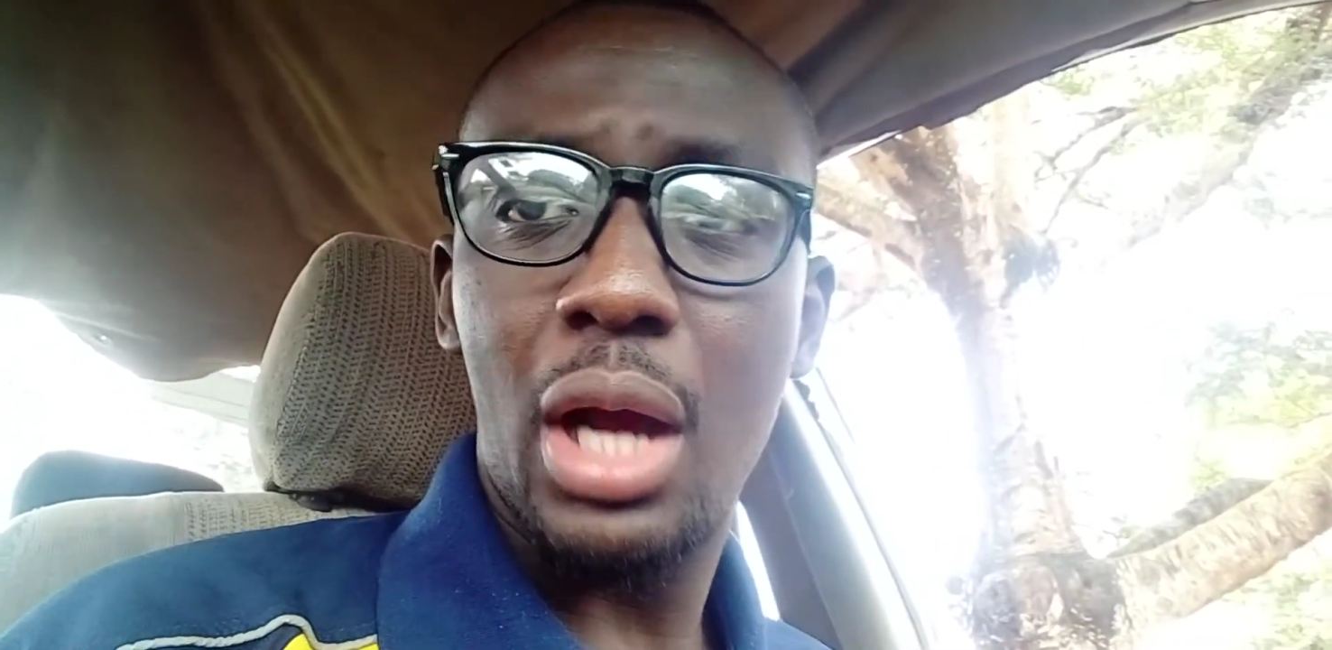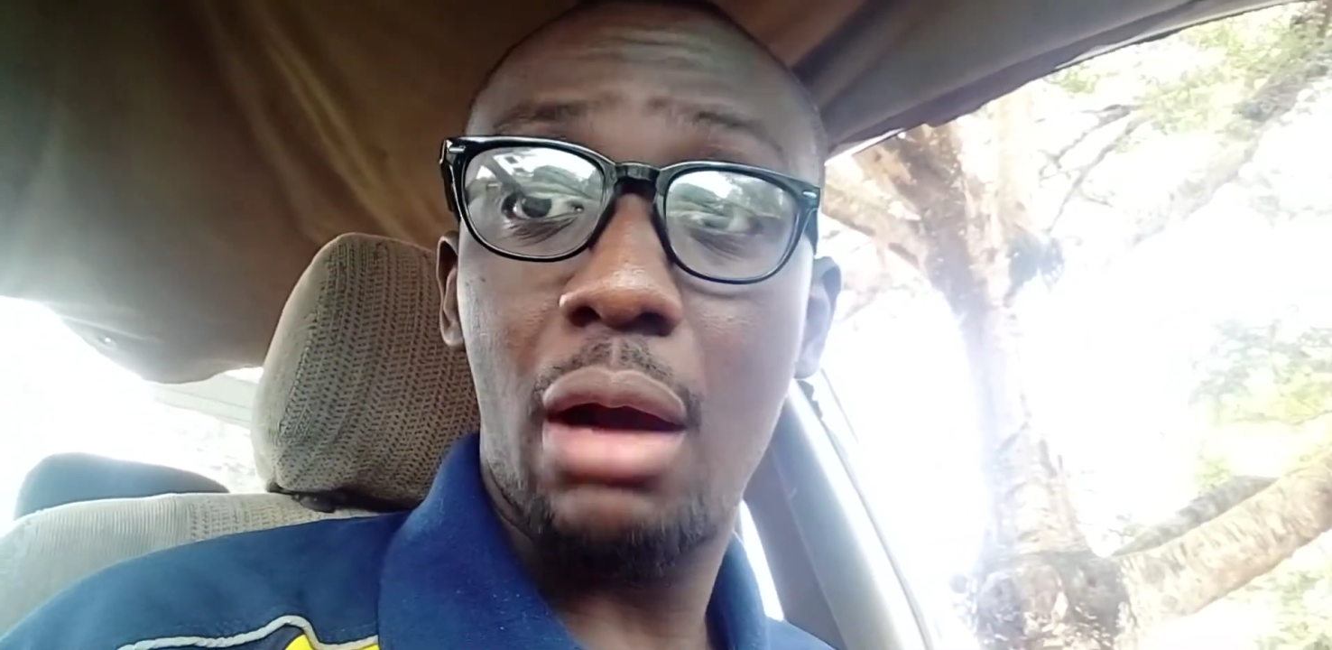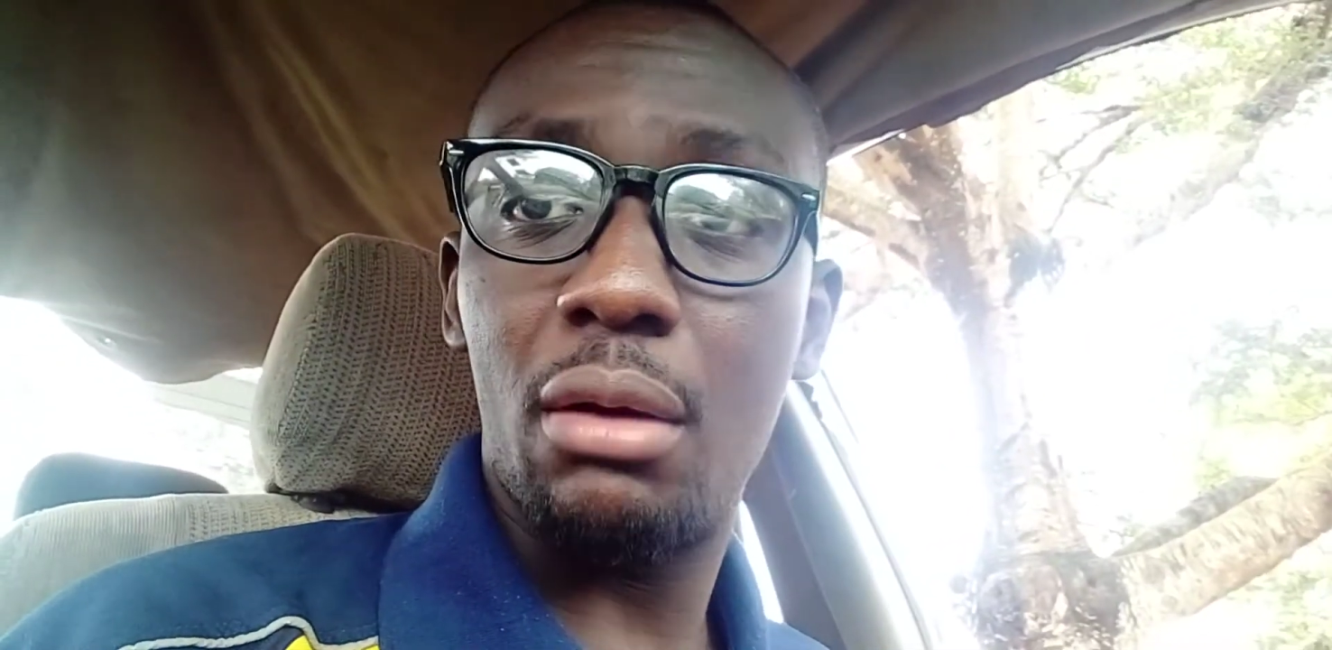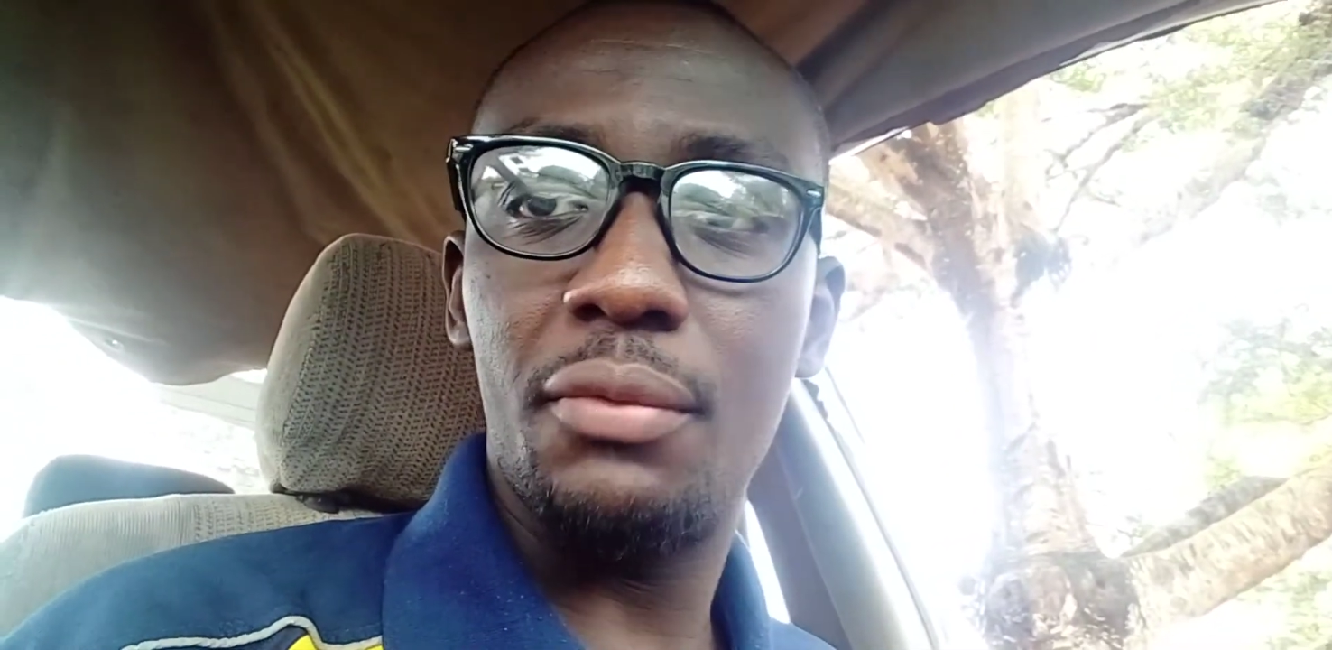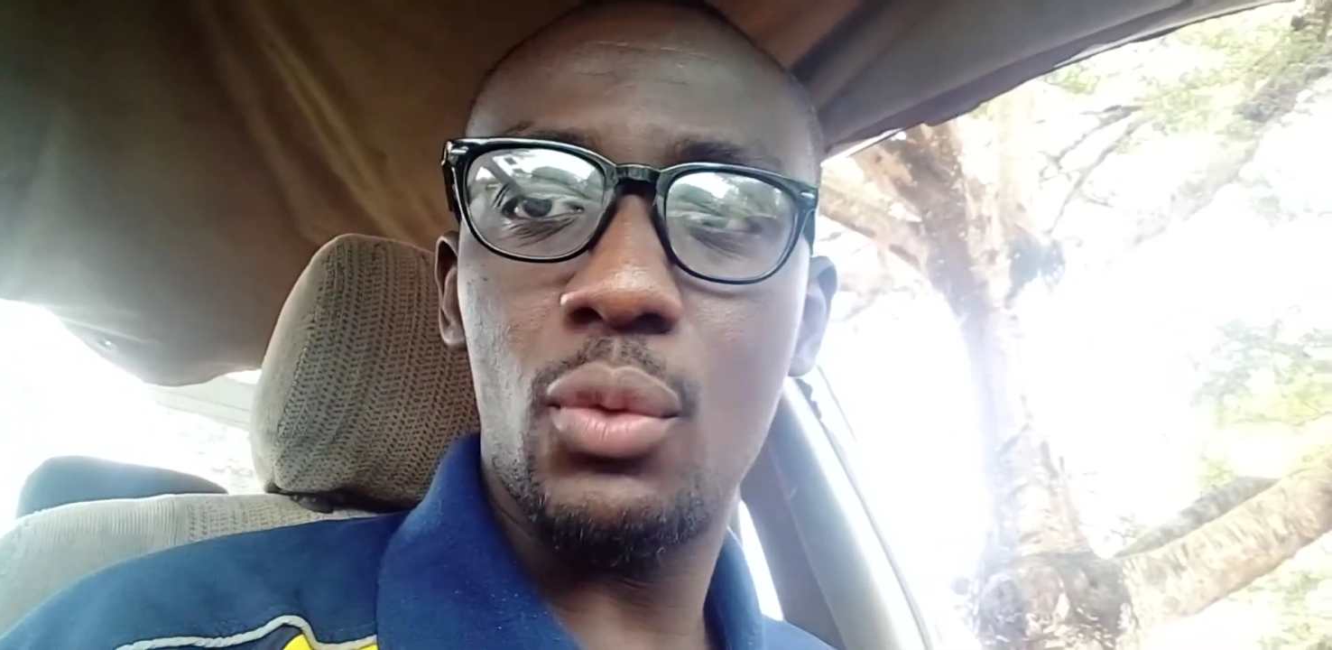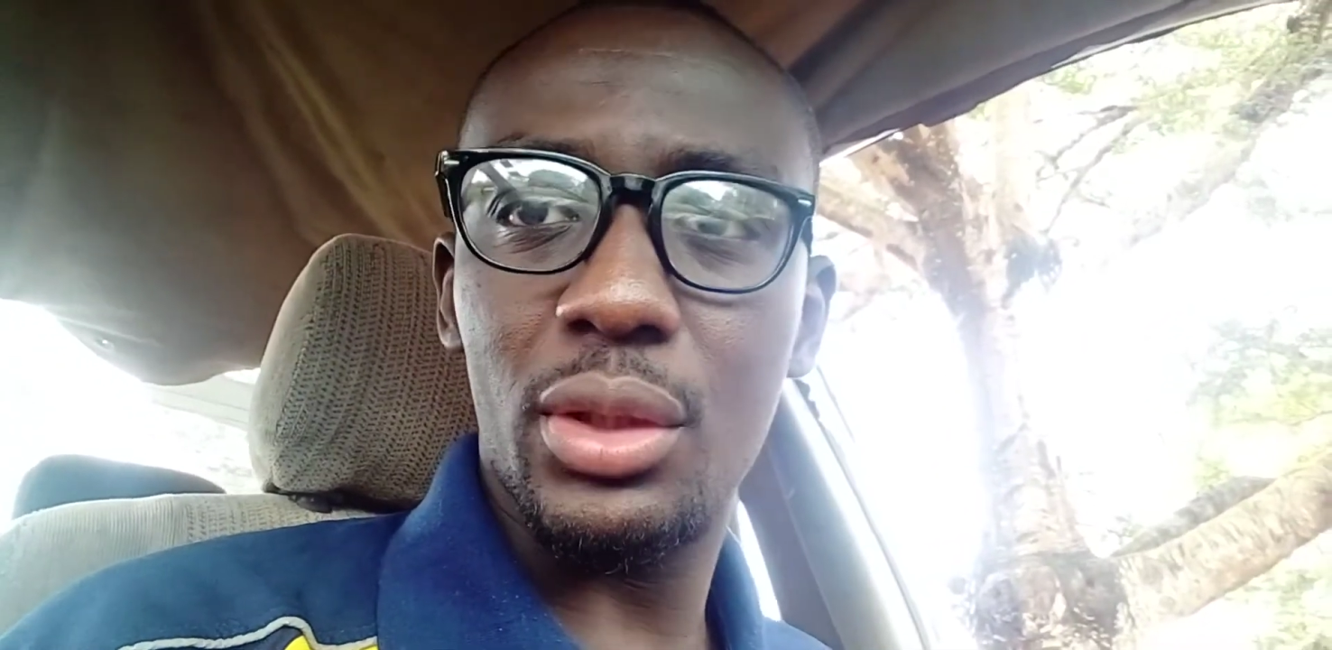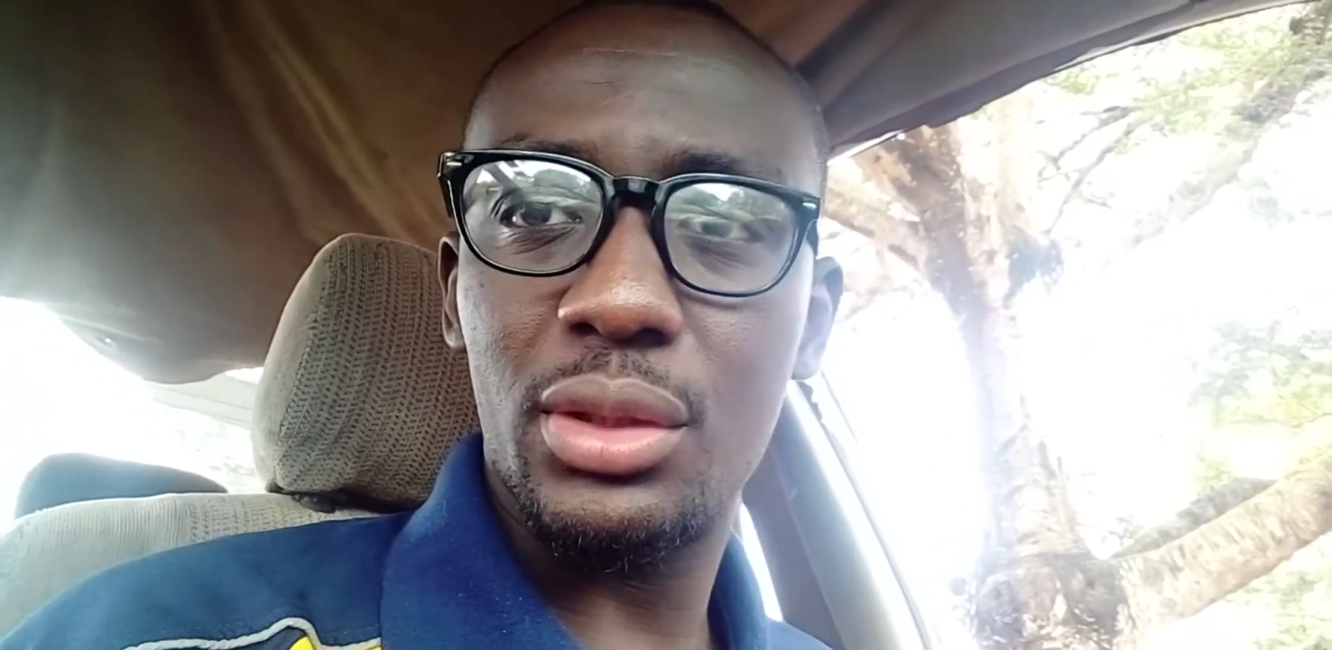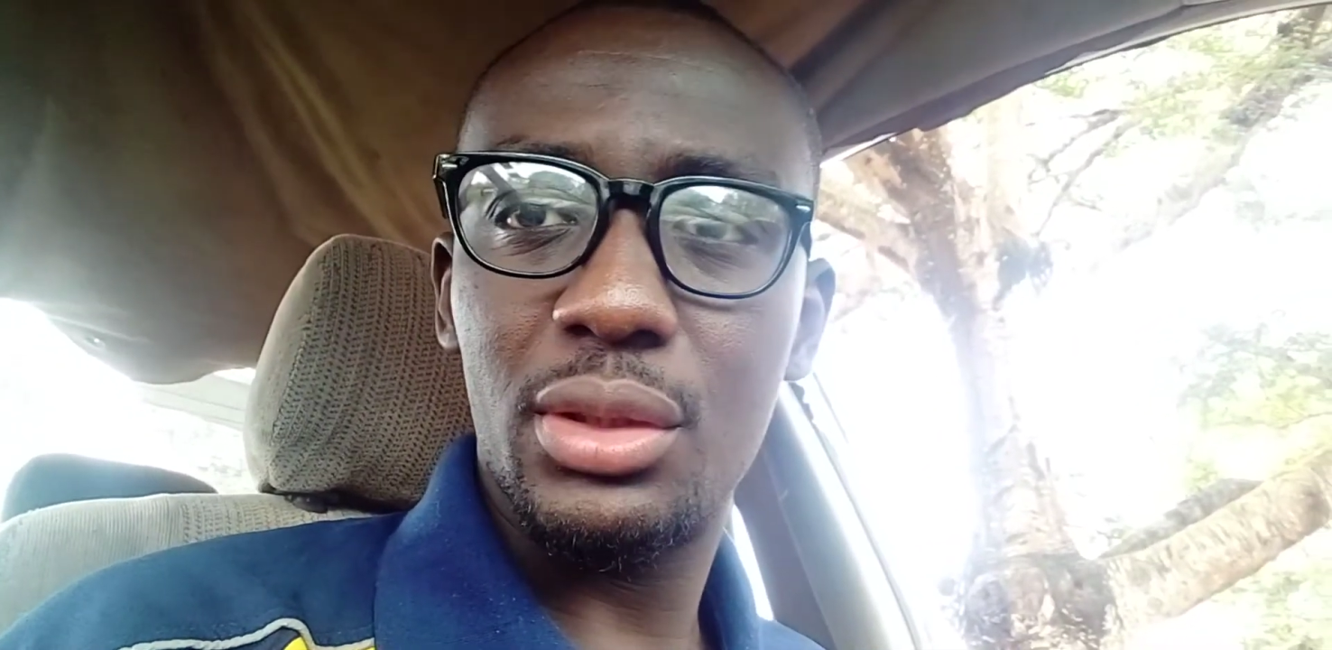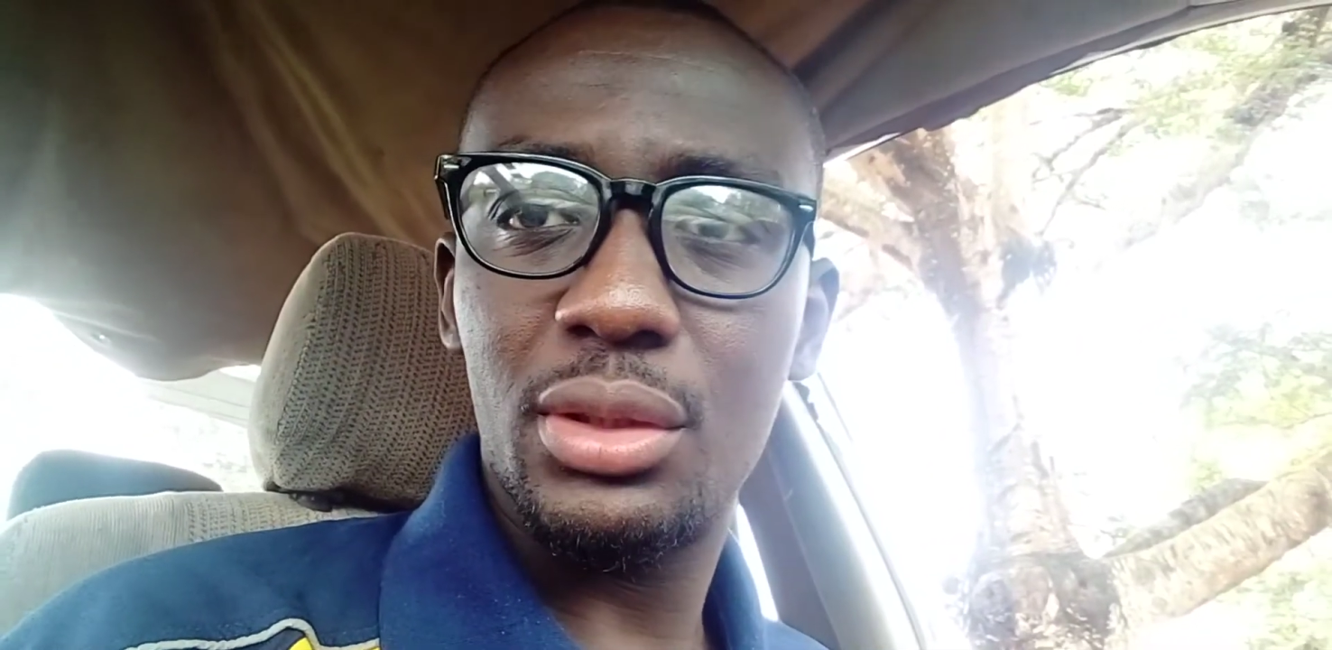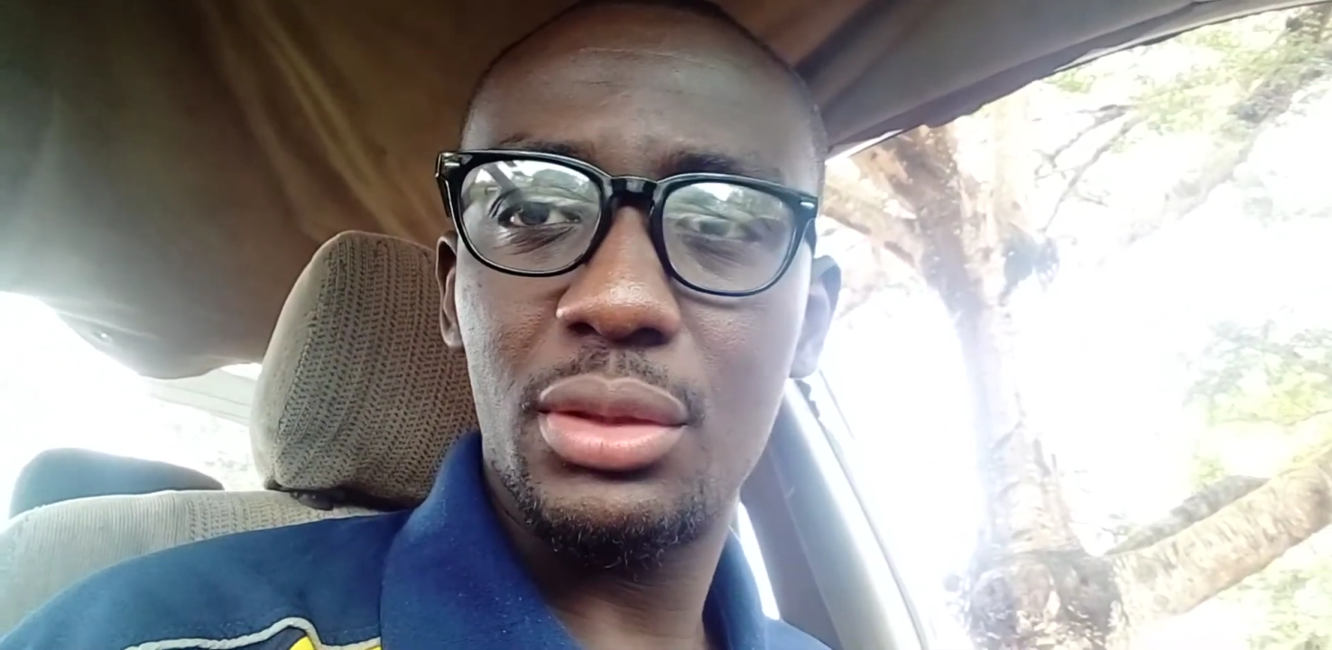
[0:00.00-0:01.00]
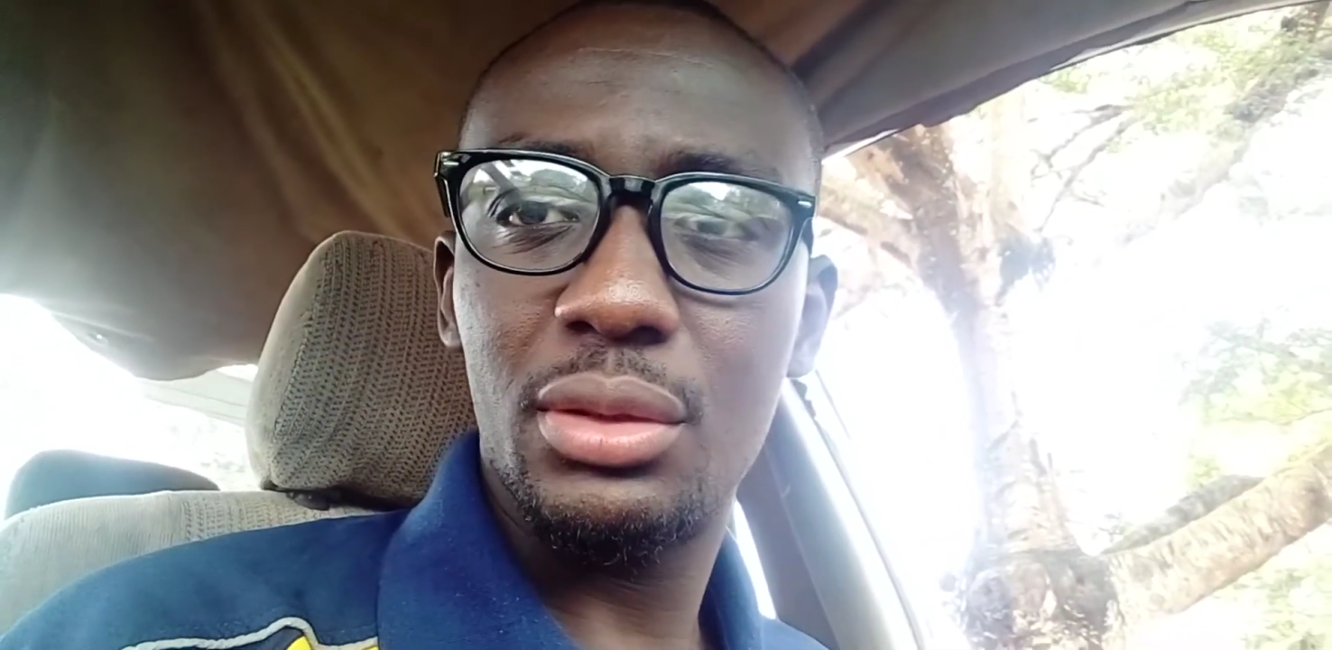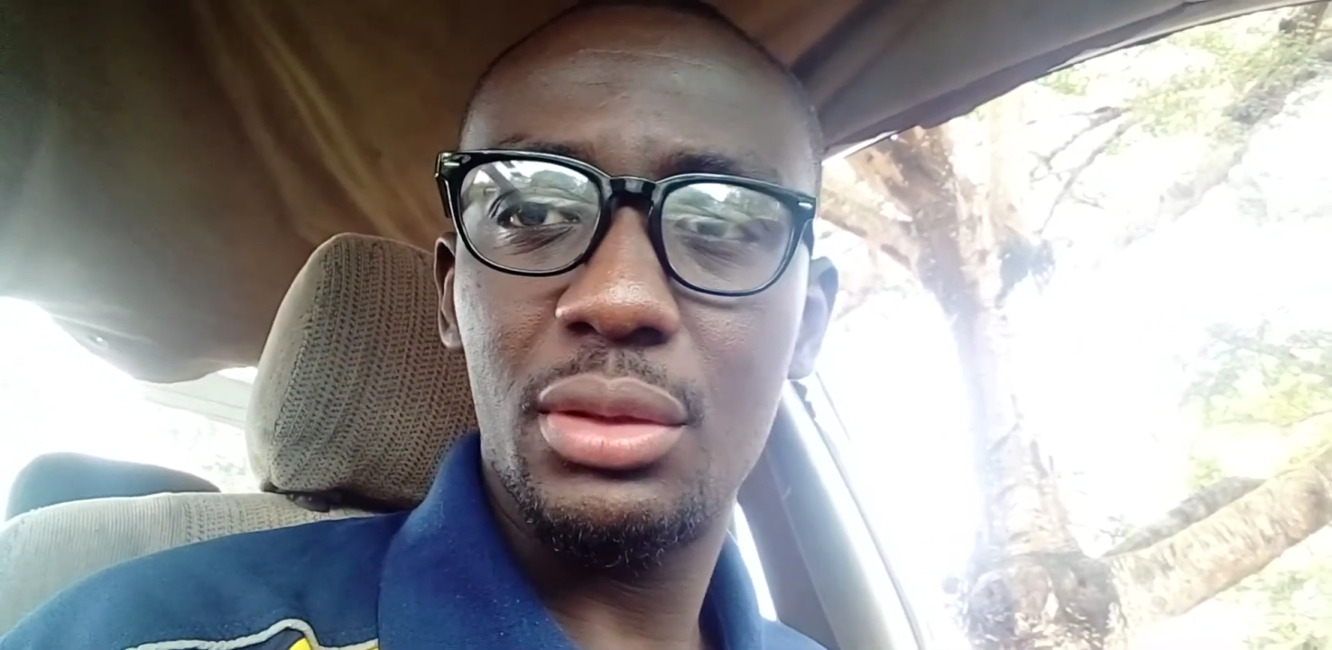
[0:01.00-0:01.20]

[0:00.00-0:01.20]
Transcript: our viewers.